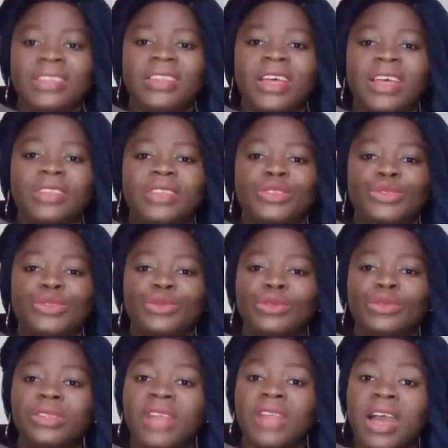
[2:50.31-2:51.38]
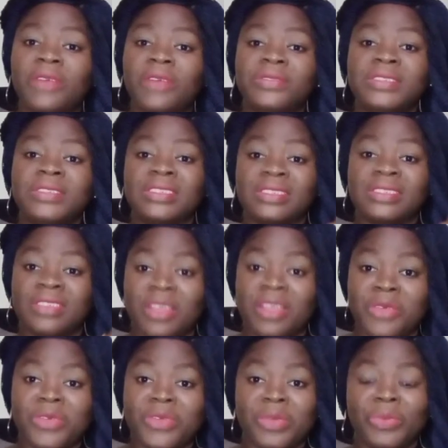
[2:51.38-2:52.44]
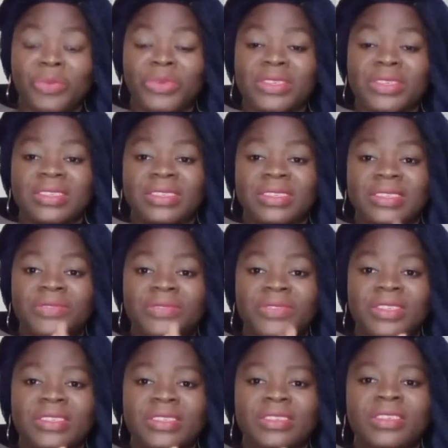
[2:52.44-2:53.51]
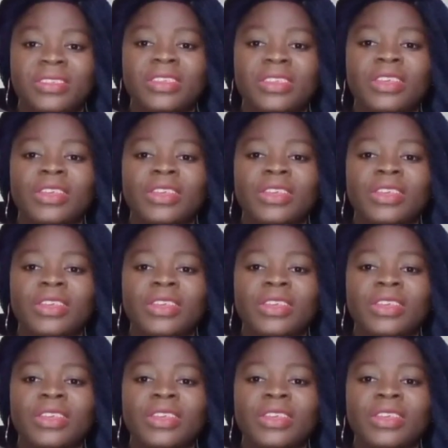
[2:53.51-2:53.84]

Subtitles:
that you love sharing positivity,